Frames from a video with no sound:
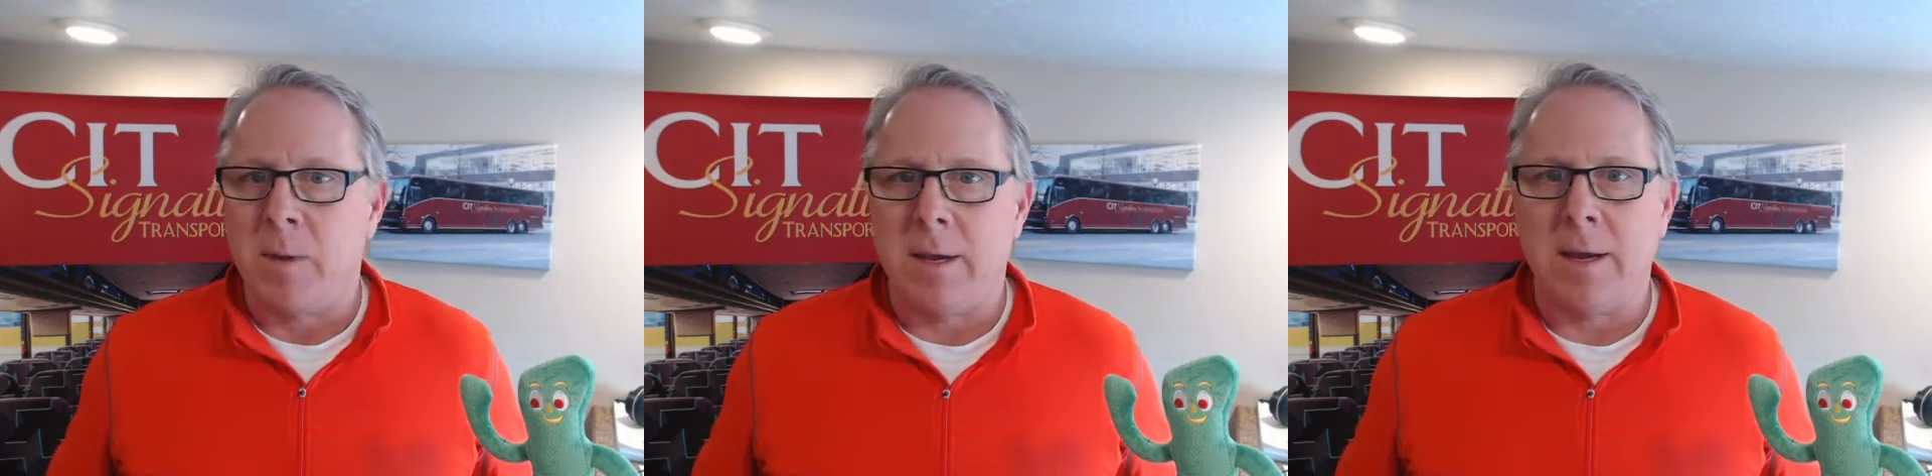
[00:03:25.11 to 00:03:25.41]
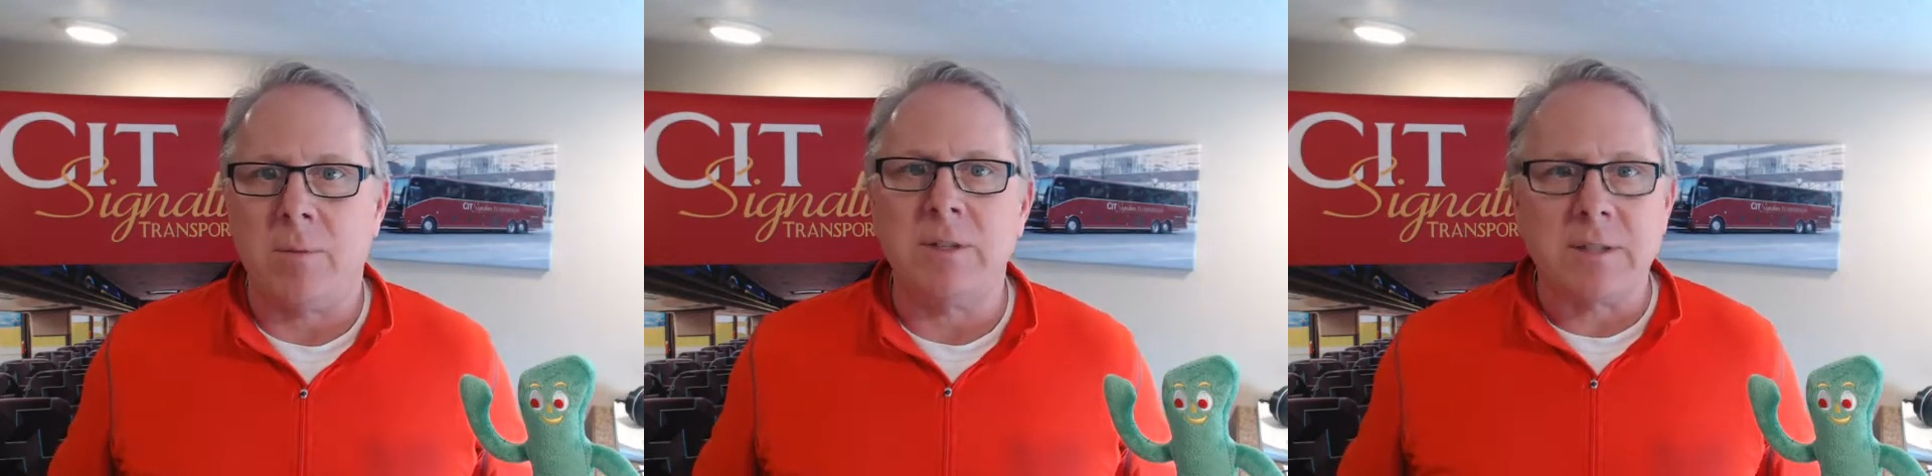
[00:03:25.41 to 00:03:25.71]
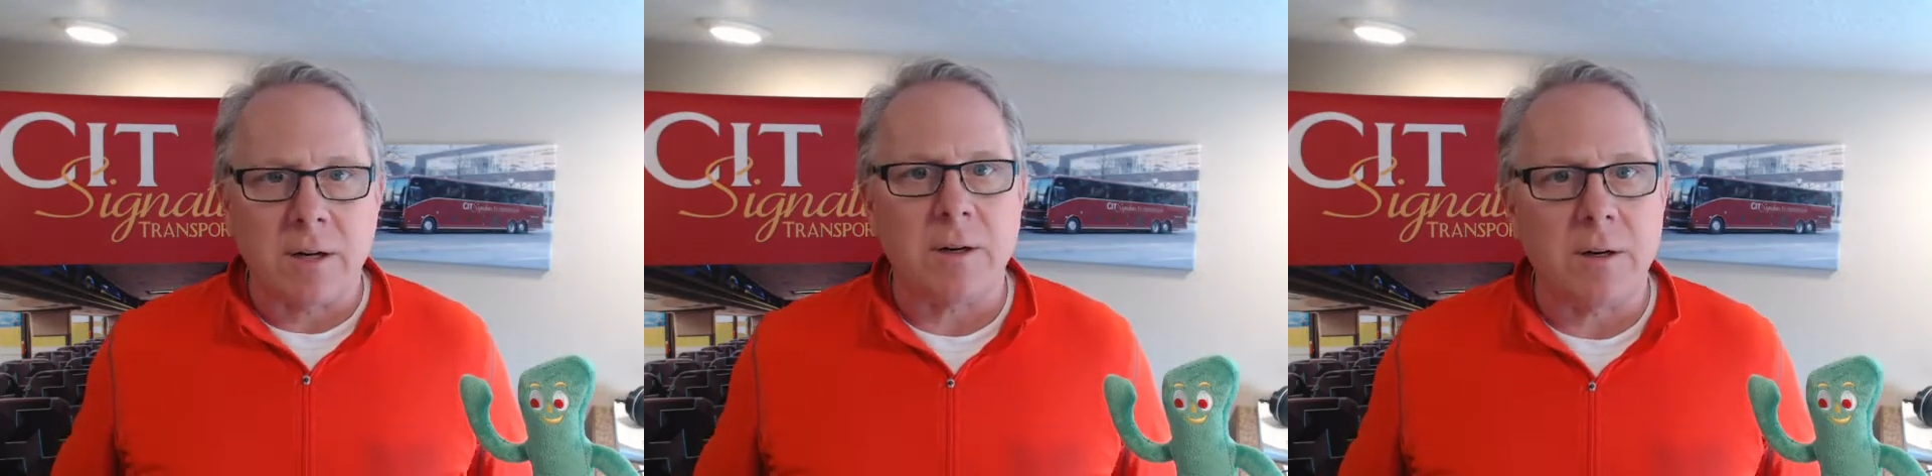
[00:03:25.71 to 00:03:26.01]
and we
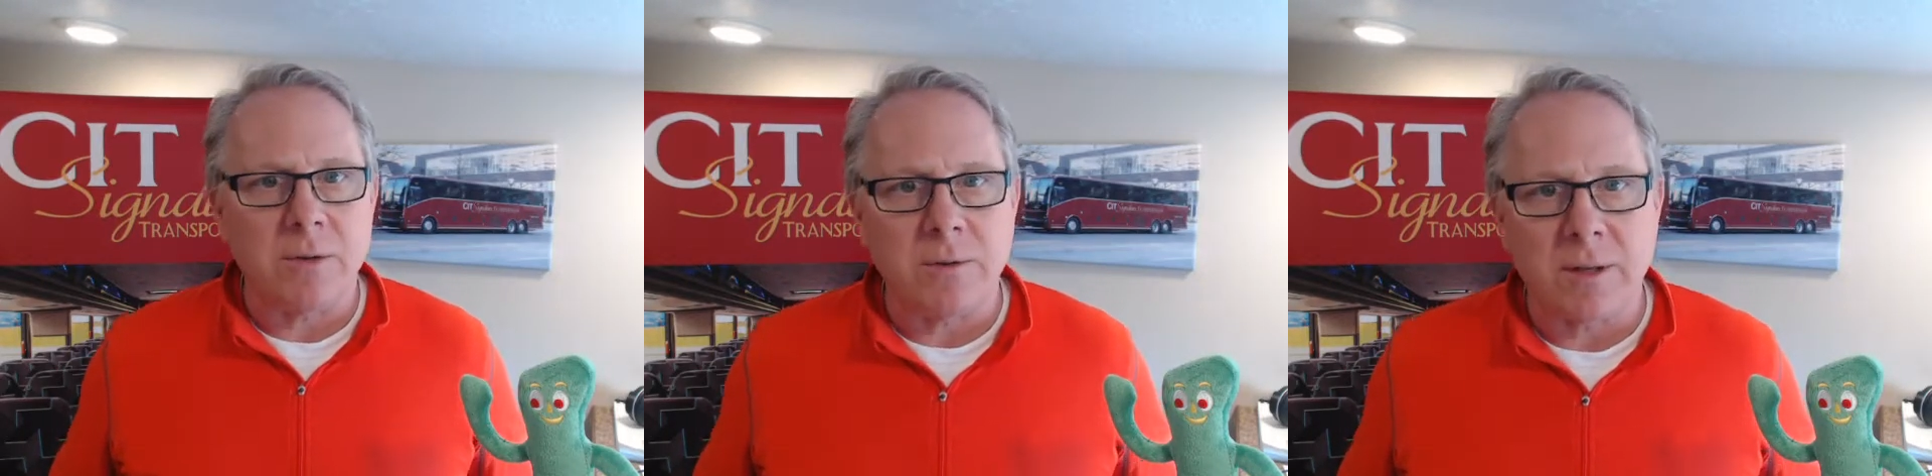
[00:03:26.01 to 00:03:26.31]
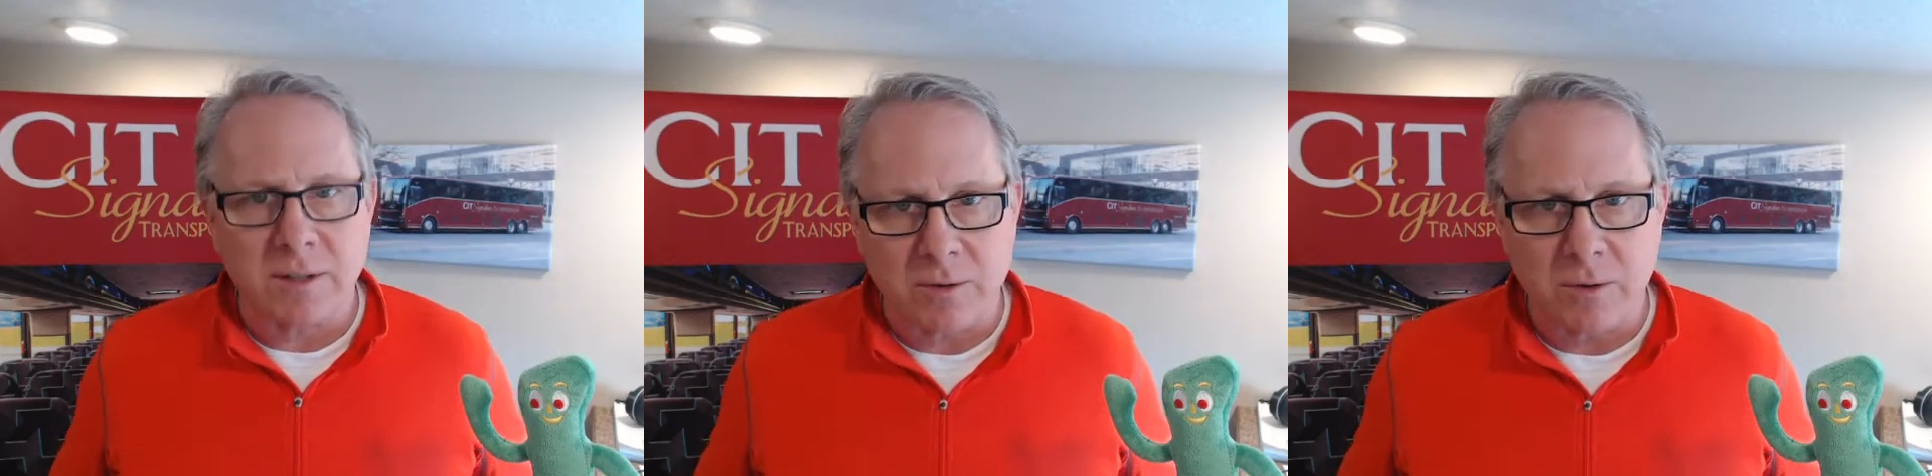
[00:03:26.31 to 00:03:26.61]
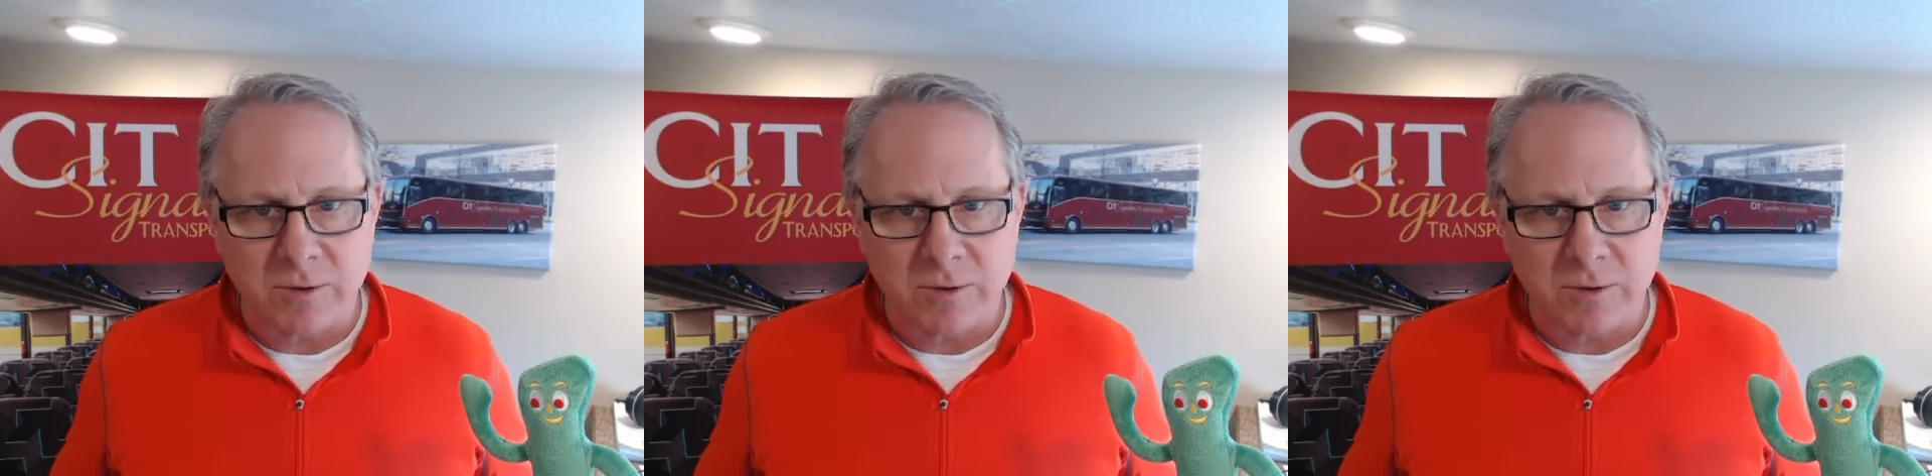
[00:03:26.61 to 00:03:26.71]
started doing our school